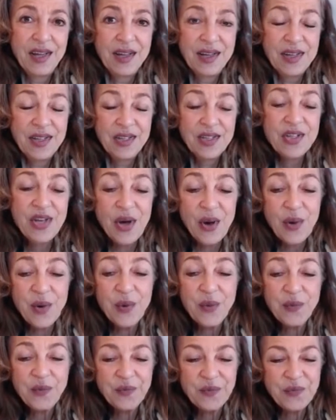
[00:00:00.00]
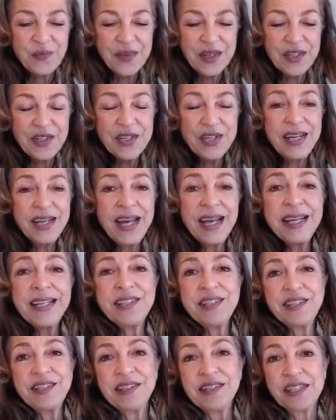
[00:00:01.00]
So today's
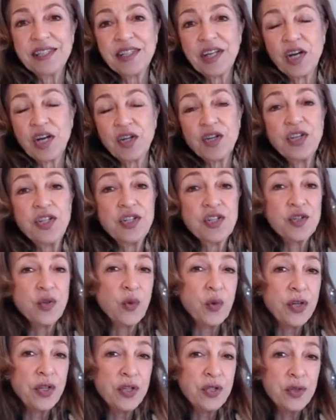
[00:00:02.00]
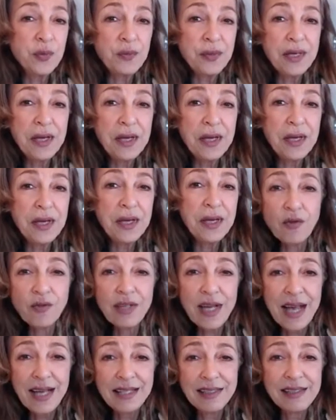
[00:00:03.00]
discussion is going to be about
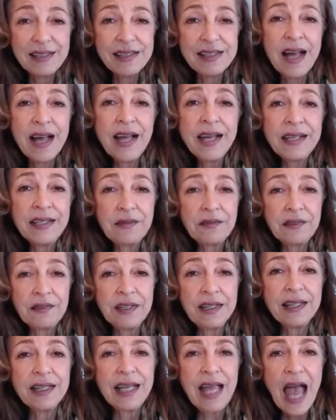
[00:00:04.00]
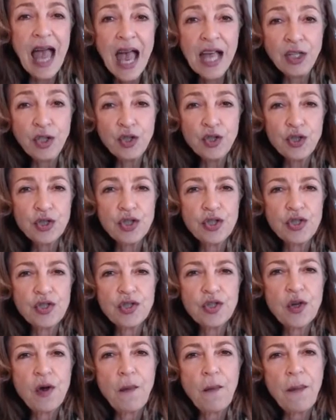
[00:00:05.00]
anxiety, feeling anxious
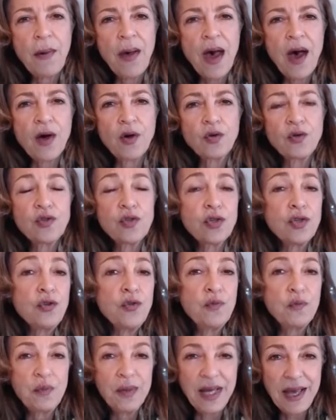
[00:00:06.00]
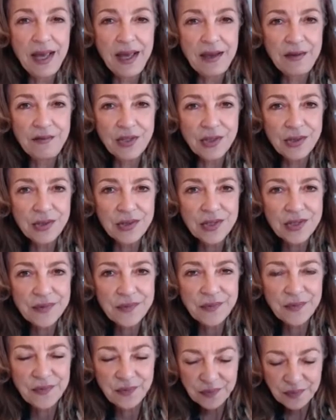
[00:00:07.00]
about certain behaviors.
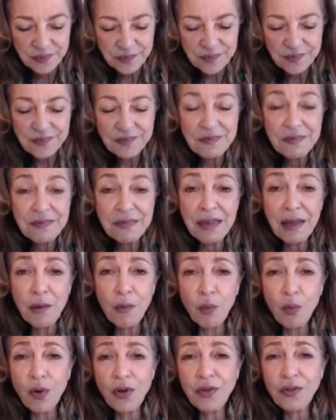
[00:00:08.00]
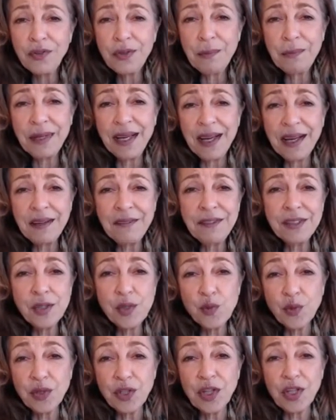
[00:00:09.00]
And one of the behaviors
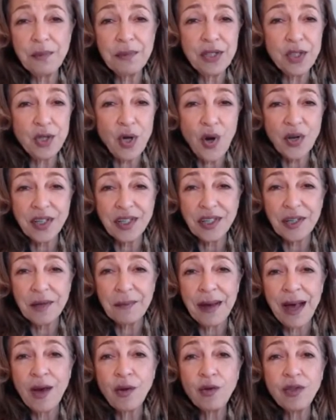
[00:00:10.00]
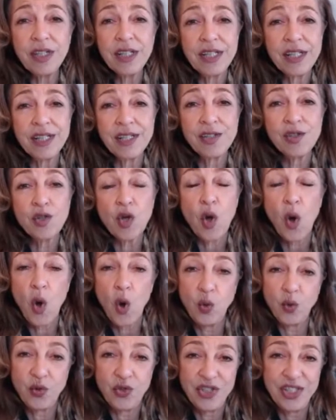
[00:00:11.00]
we're going to be talking about is
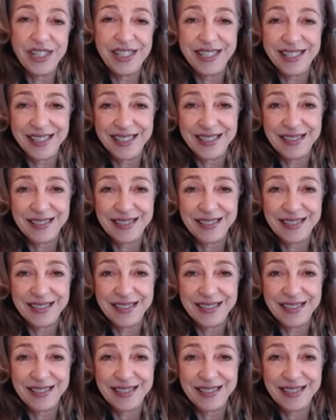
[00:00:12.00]
OCD.